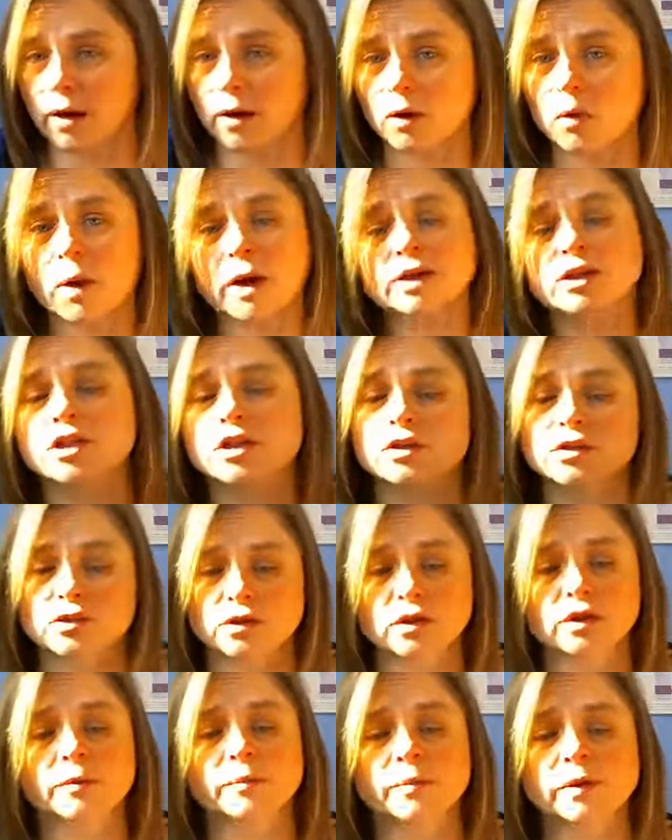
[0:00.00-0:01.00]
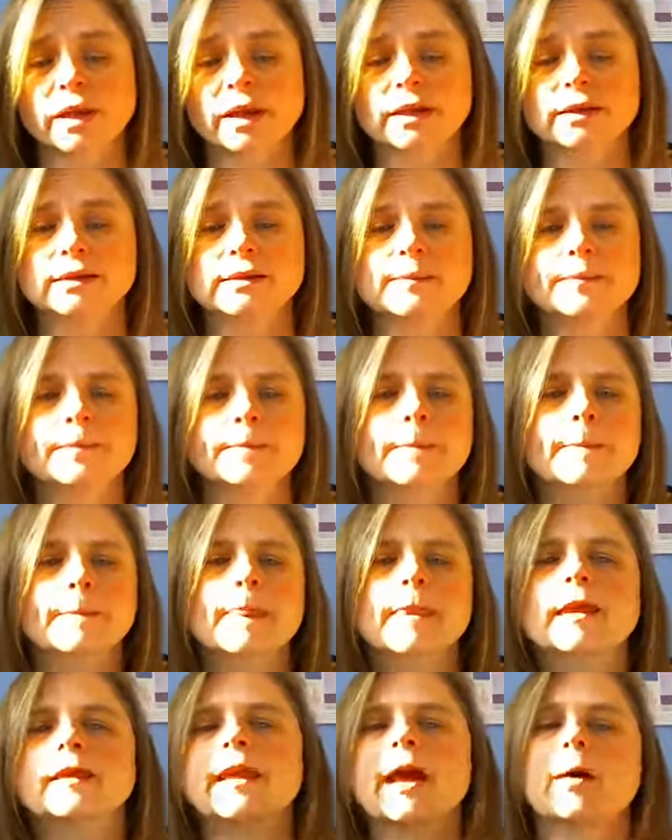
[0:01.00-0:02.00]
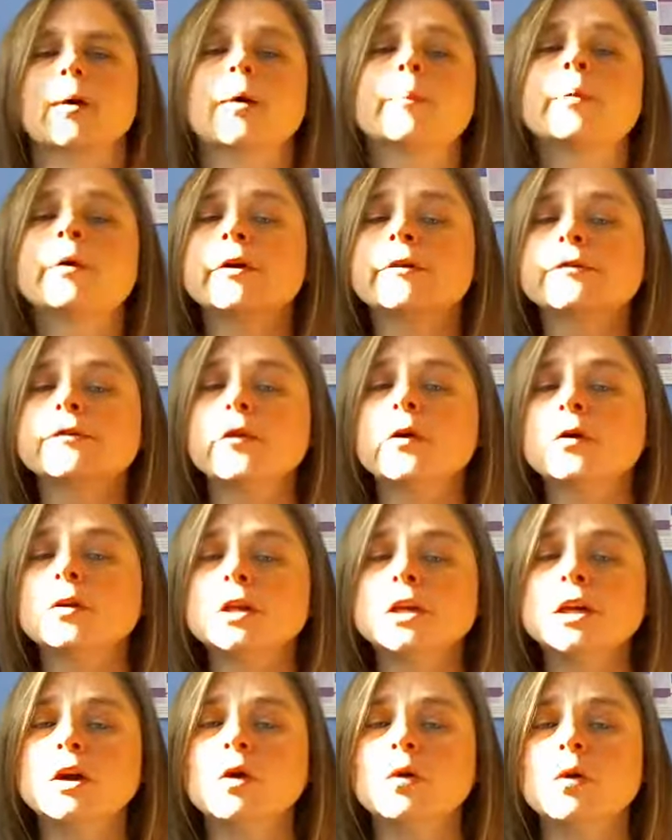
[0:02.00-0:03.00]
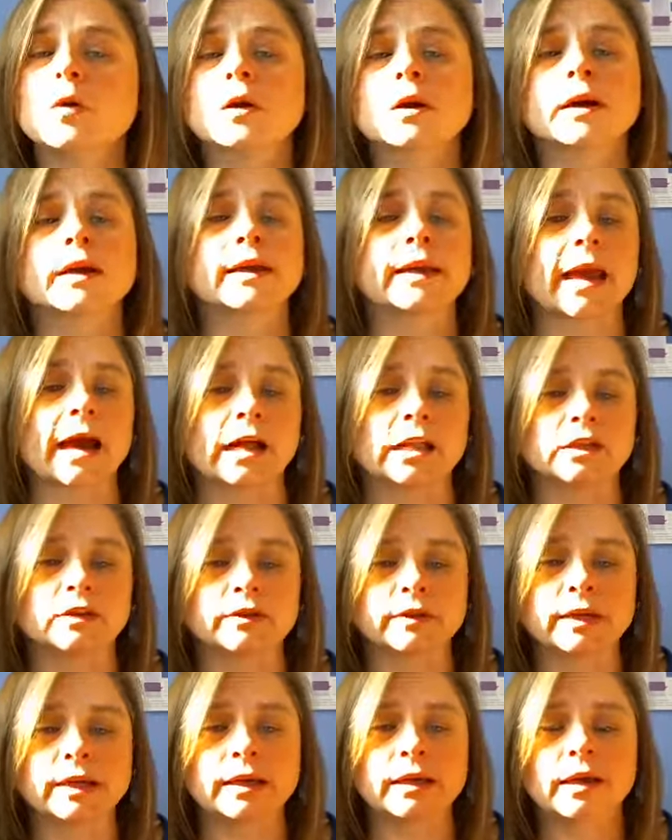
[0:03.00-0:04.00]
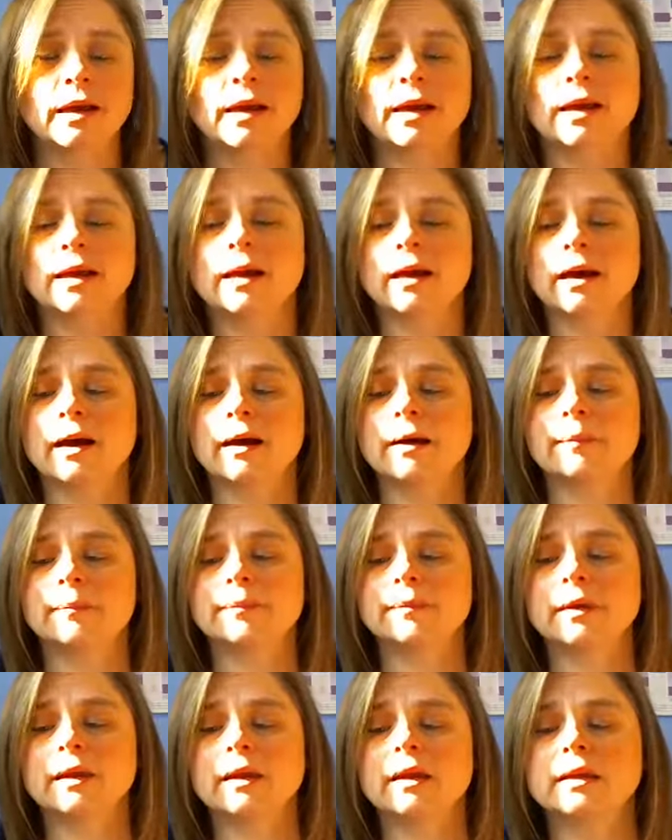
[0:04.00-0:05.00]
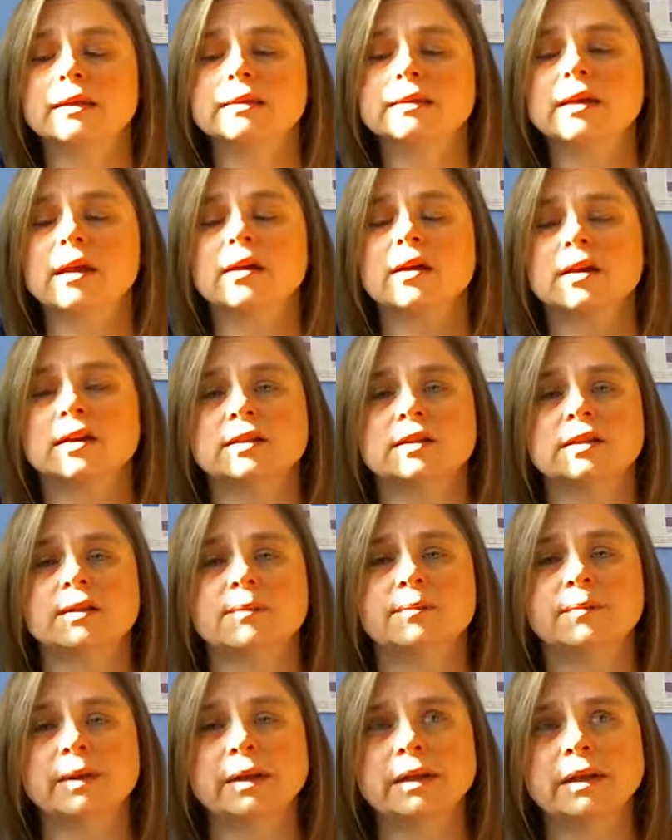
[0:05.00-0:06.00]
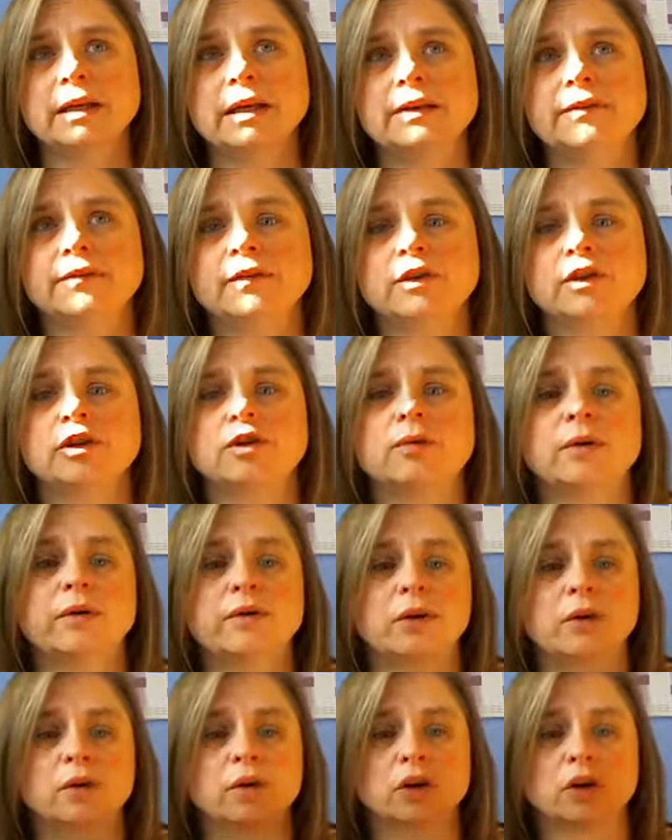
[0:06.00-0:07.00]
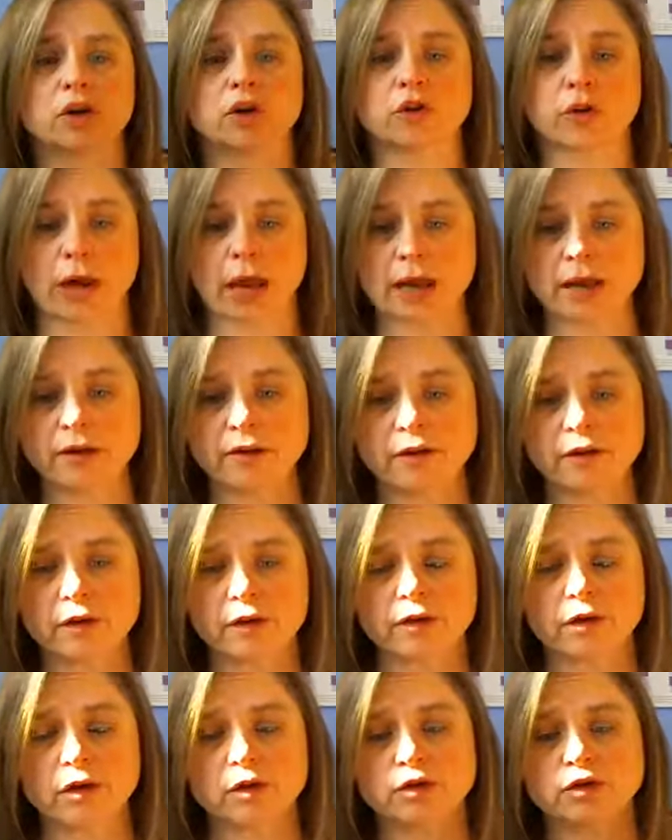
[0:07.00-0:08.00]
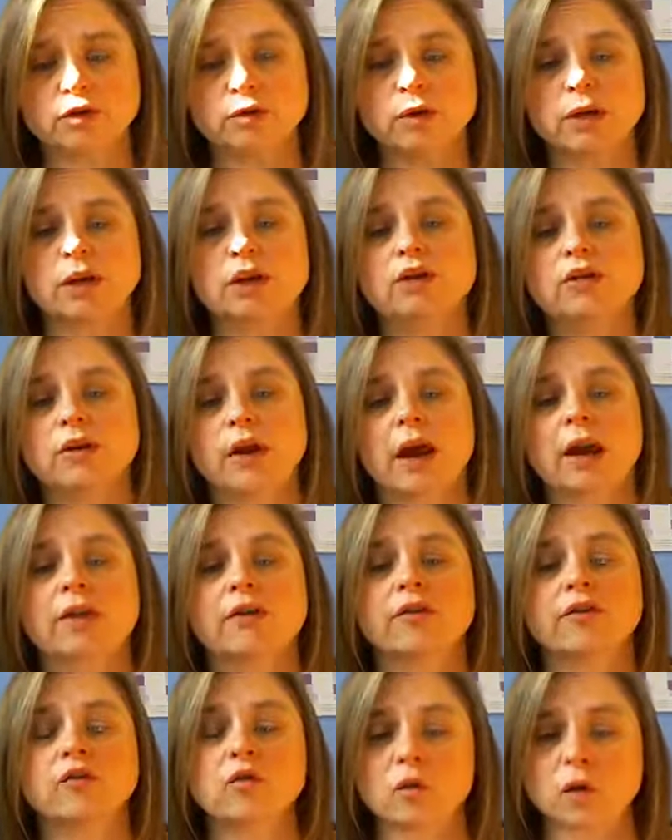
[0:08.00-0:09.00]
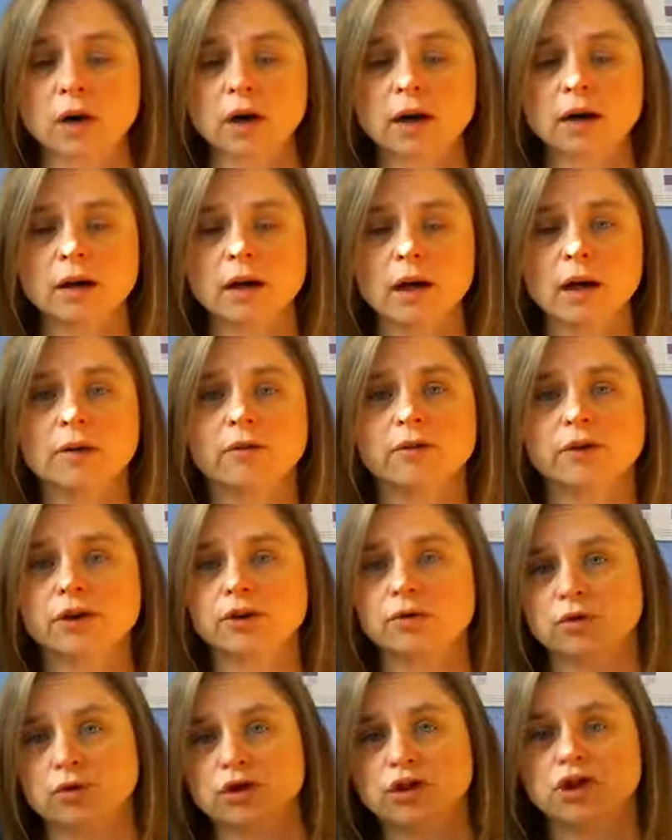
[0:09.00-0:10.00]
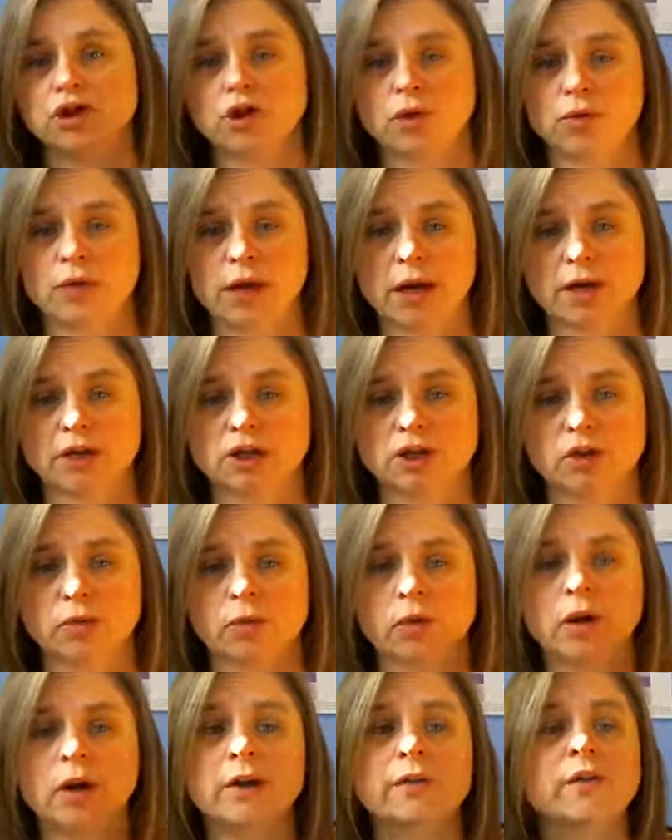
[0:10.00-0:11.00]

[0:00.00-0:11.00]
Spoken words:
questions or complaints. Now, a portfolio or a gallery is the ability for you, if you're creative, if you're doing creative work, for you to showcase your work.